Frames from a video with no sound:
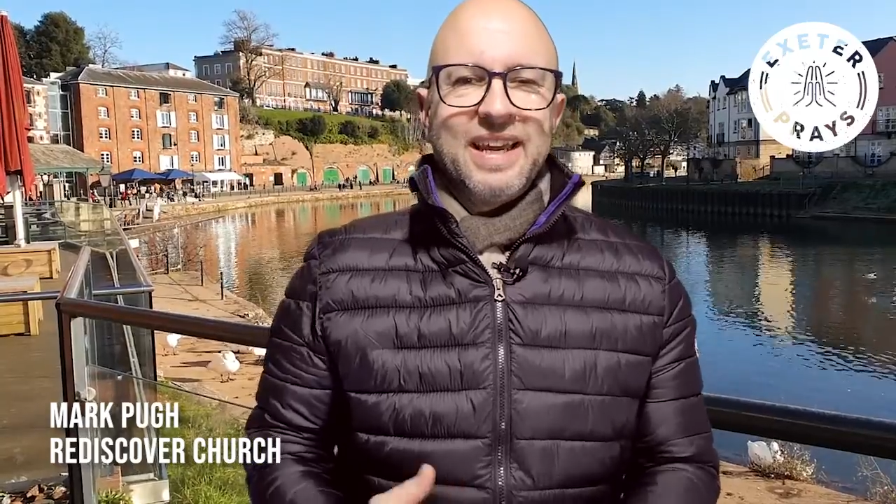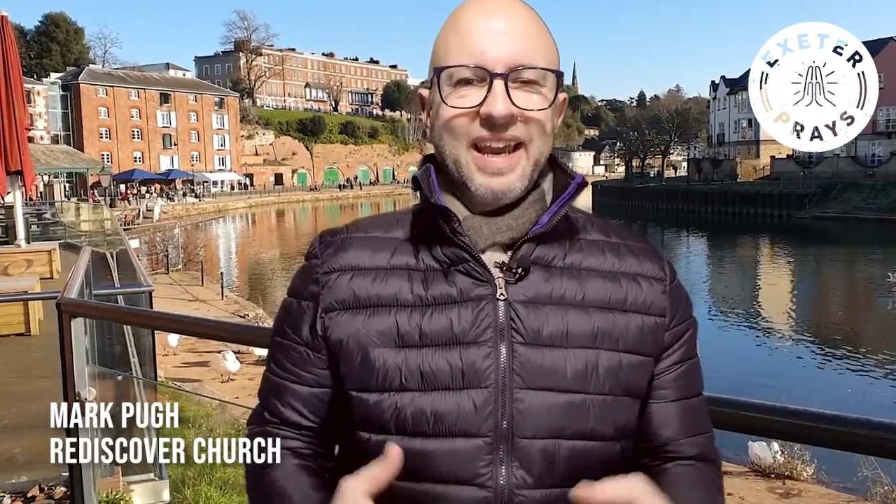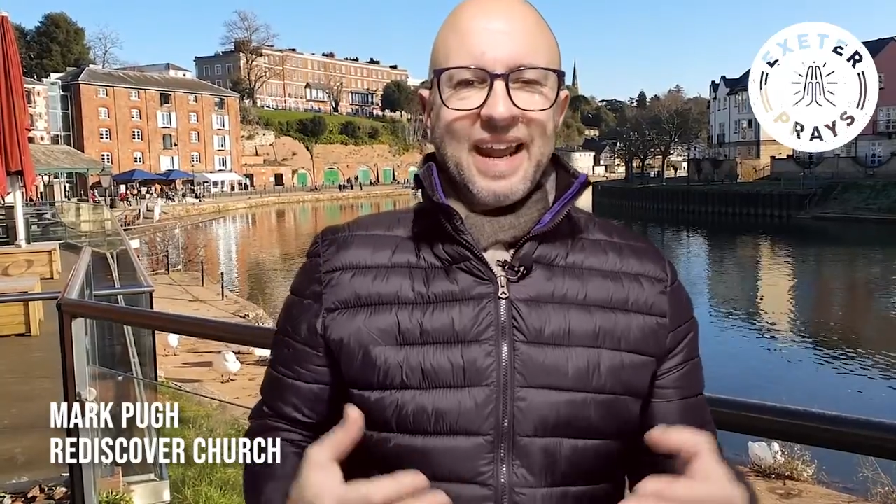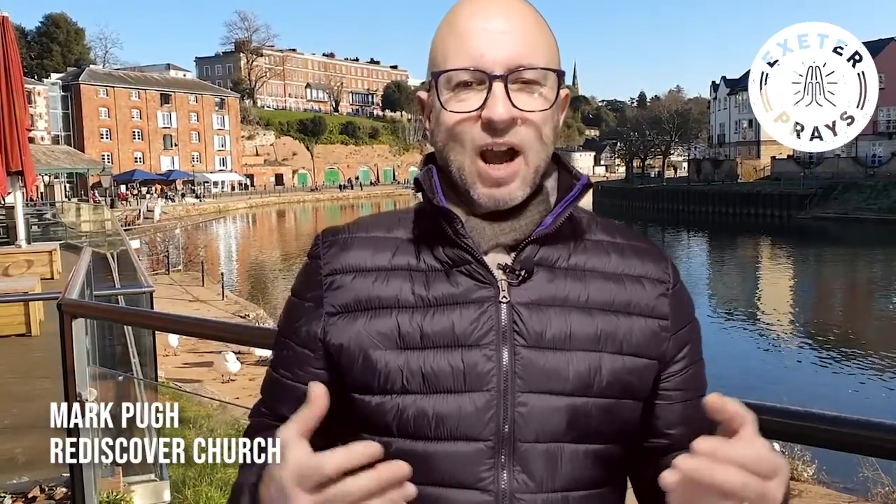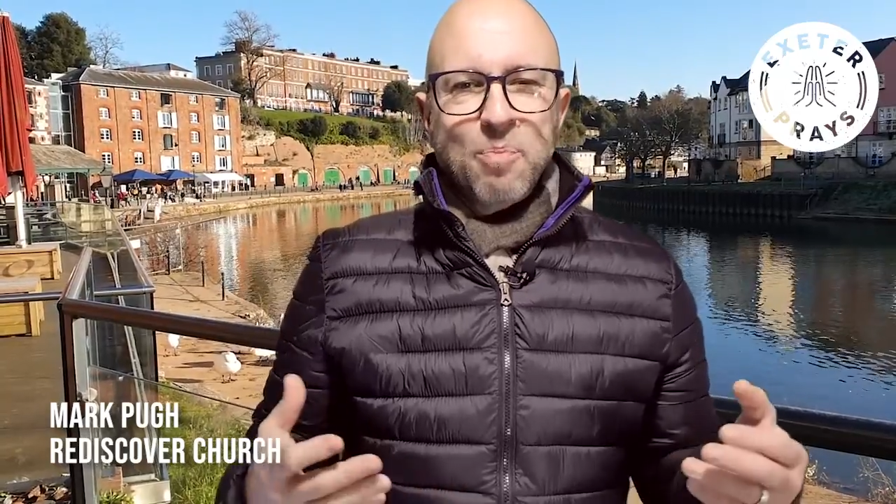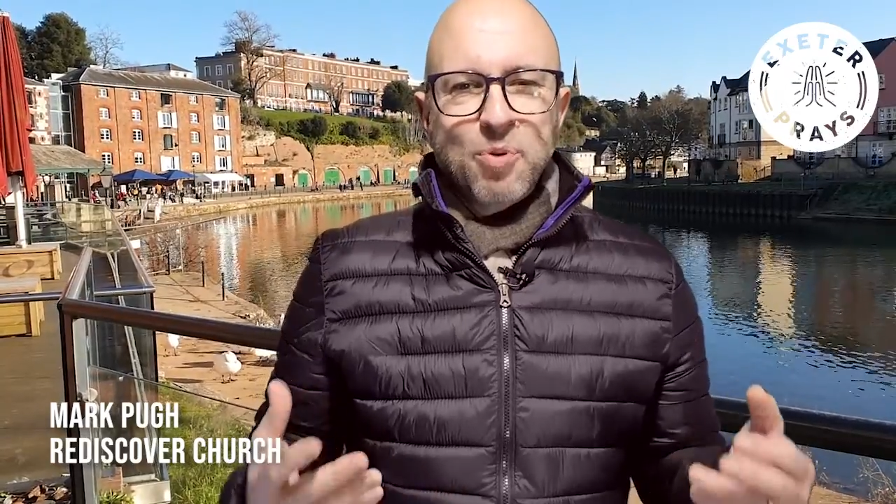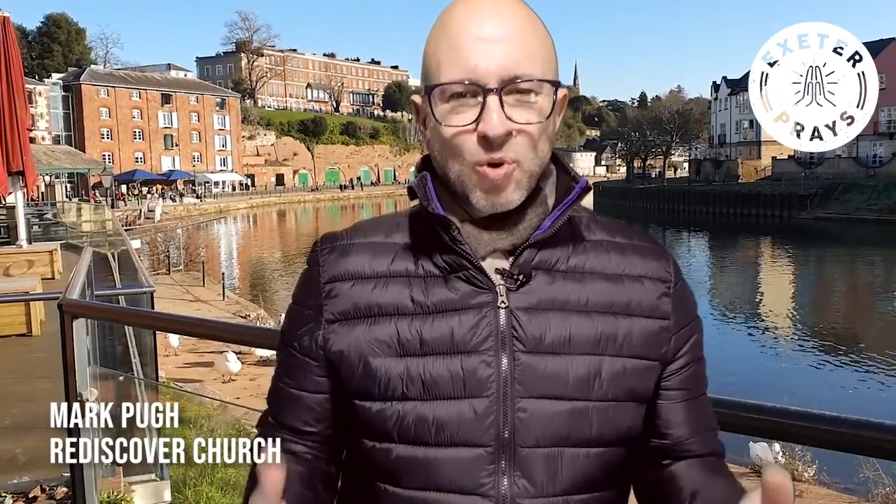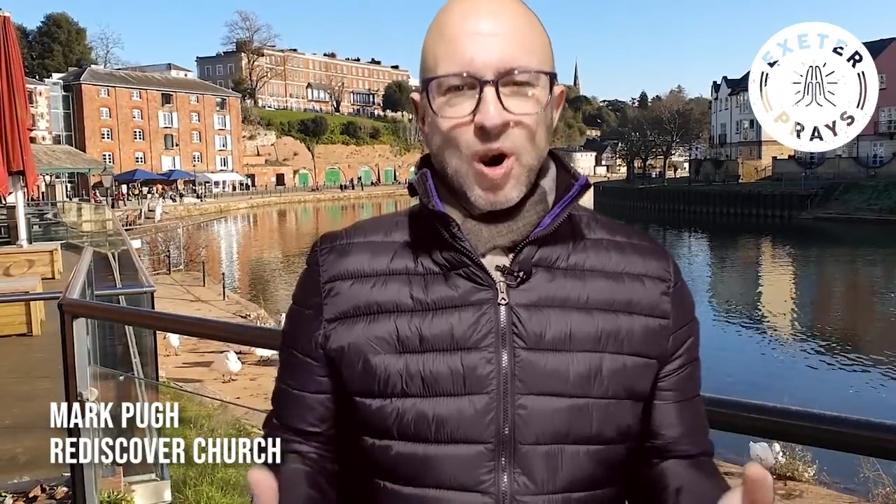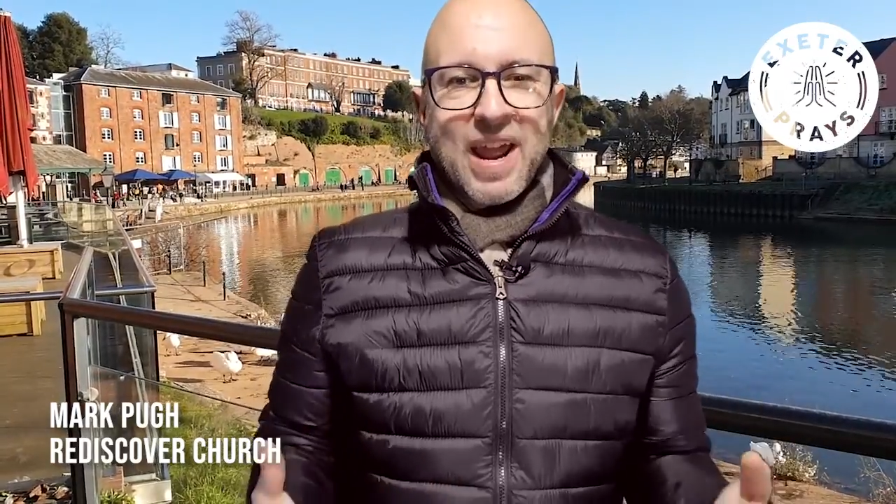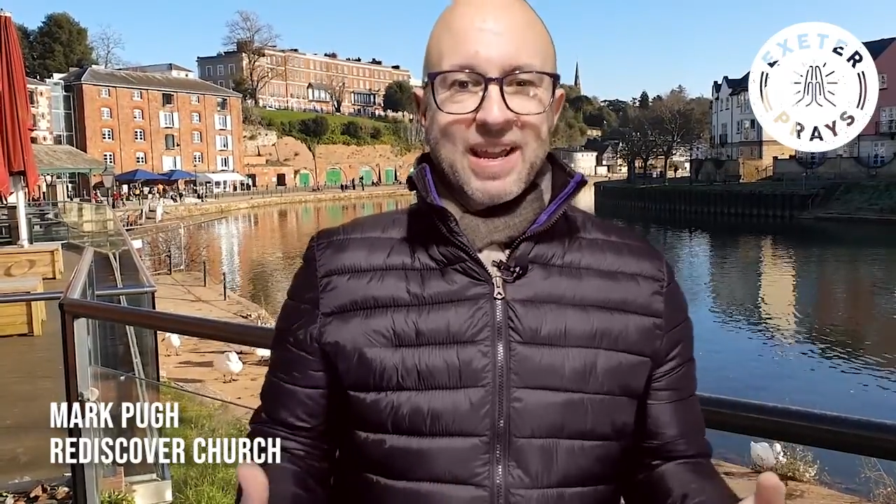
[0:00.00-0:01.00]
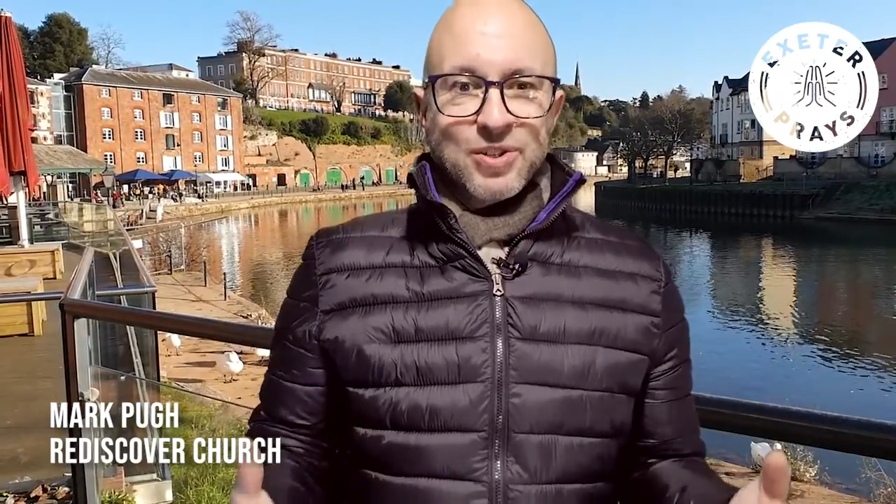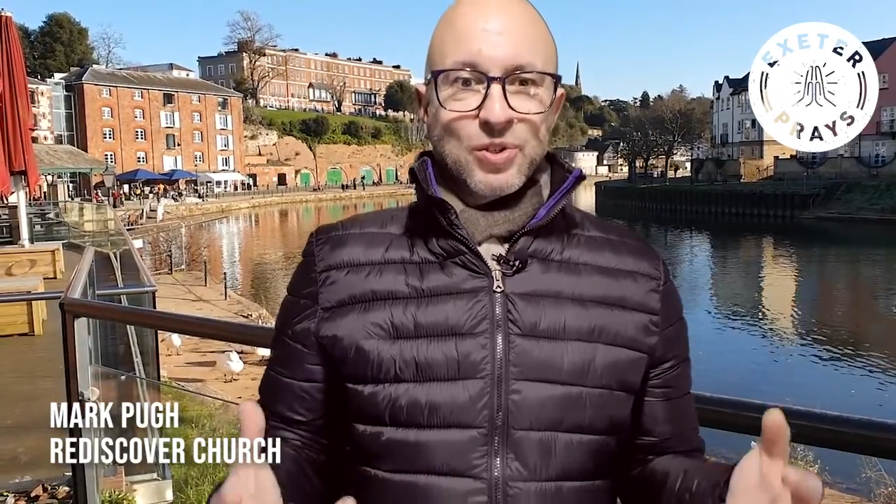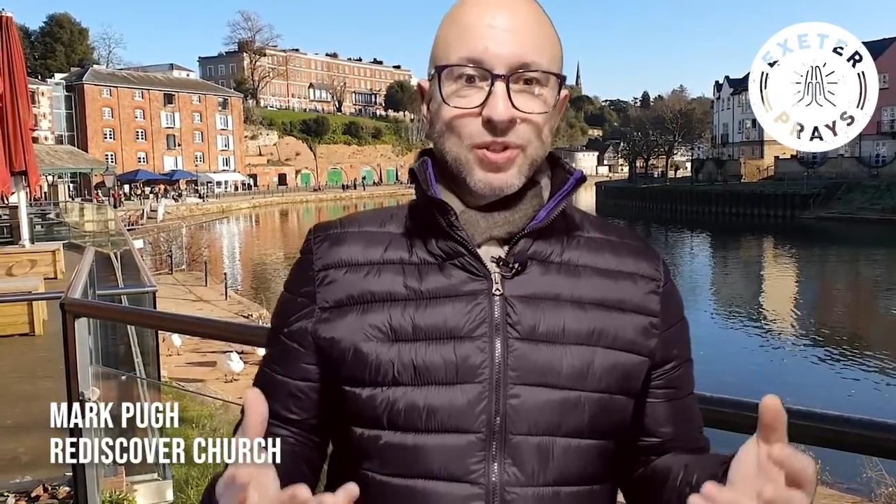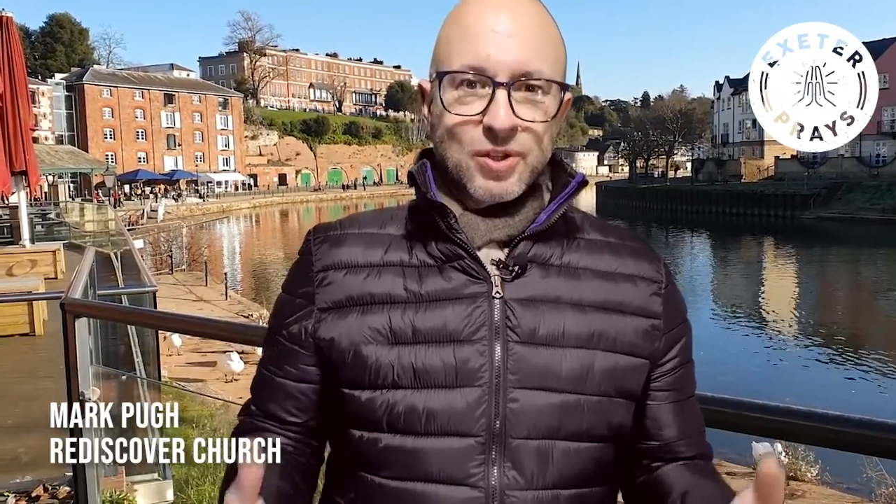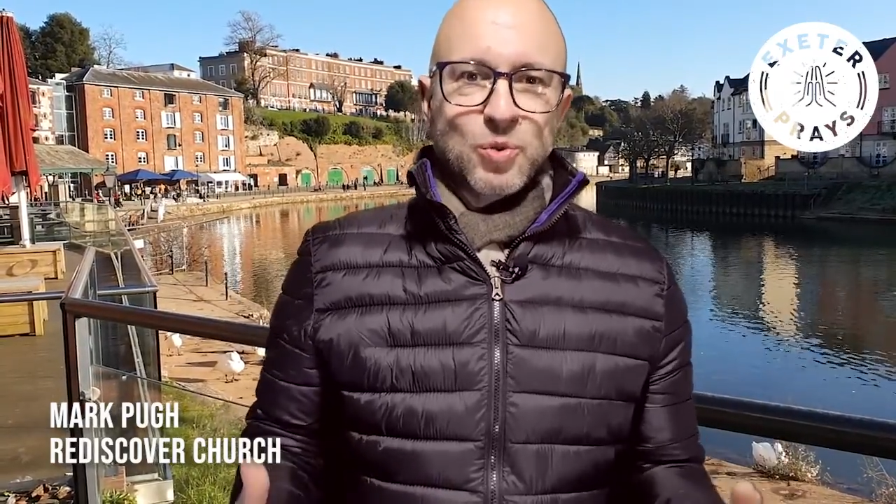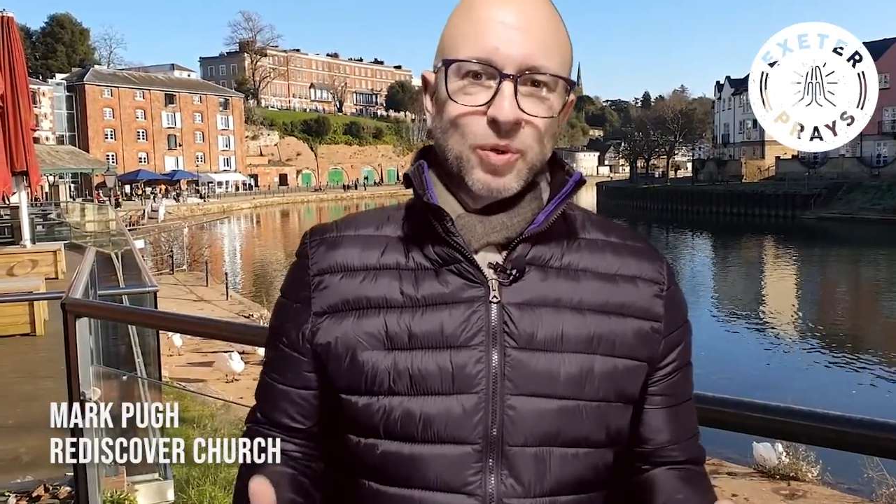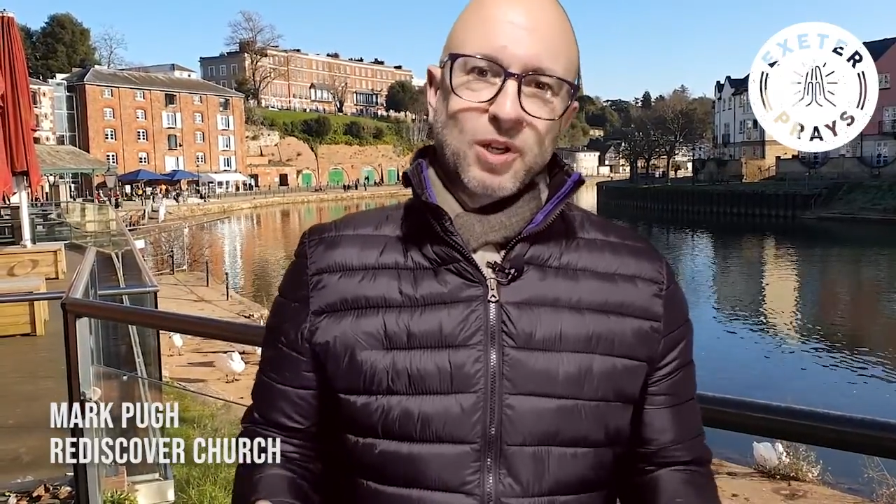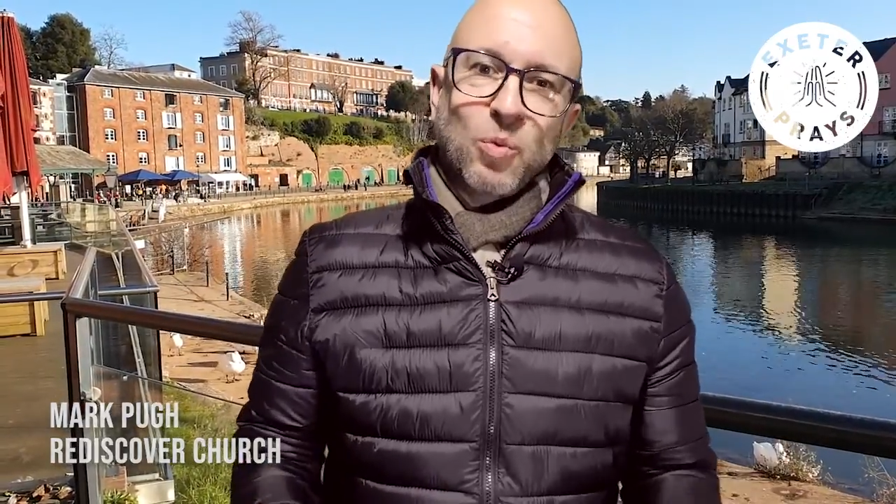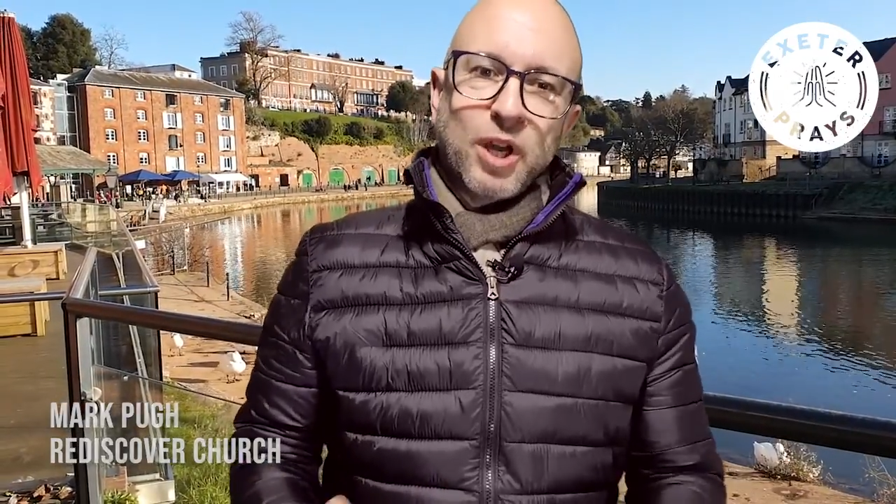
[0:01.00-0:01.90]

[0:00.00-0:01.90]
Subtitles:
In our prayers this week,